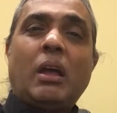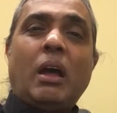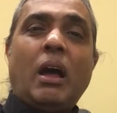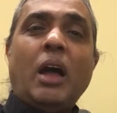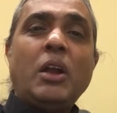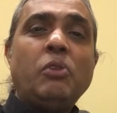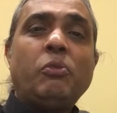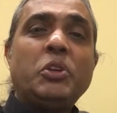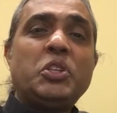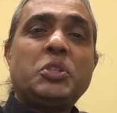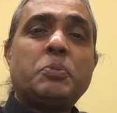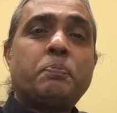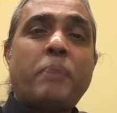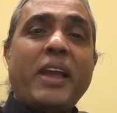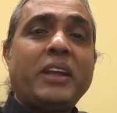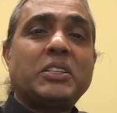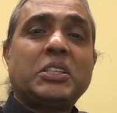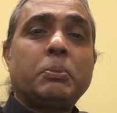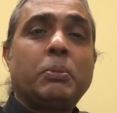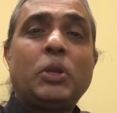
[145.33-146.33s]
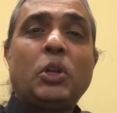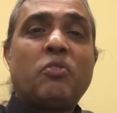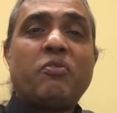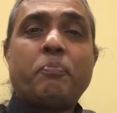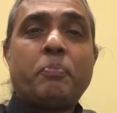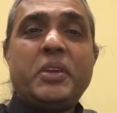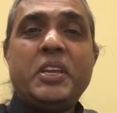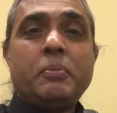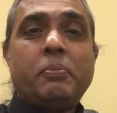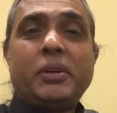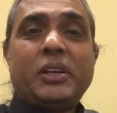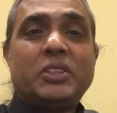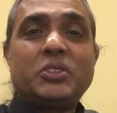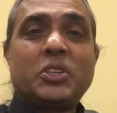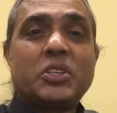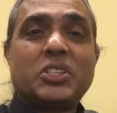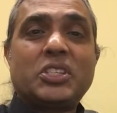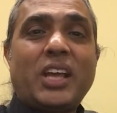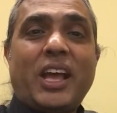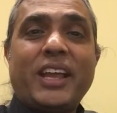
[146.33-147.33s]
unrespectable of people in
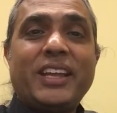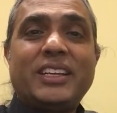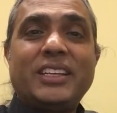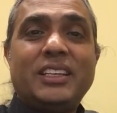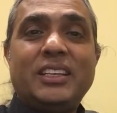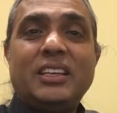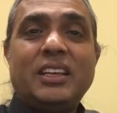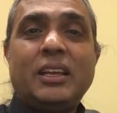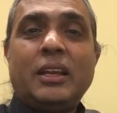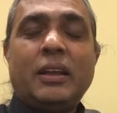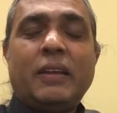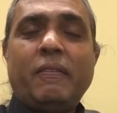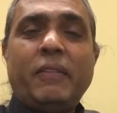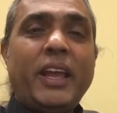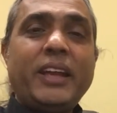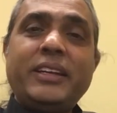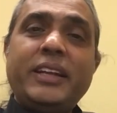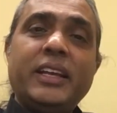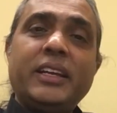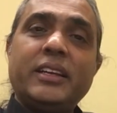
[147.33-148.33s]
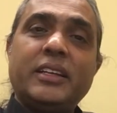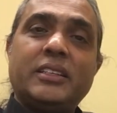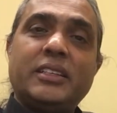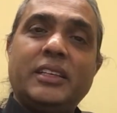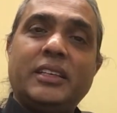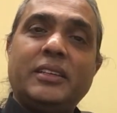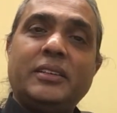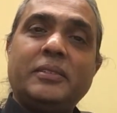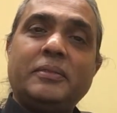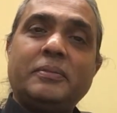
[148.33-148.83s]
society their dignity.